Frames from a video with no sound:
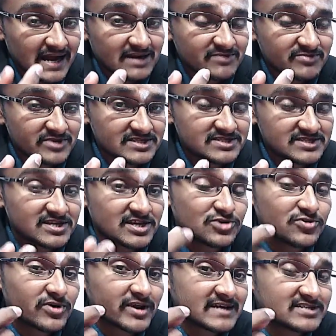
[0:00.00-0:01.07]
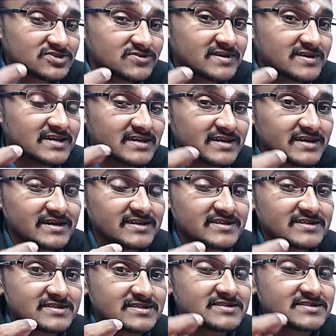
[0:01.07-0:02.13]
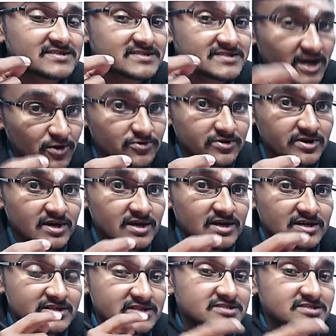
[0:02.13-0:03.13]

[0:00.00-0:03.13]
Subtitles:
That means you are actually hearing the sound.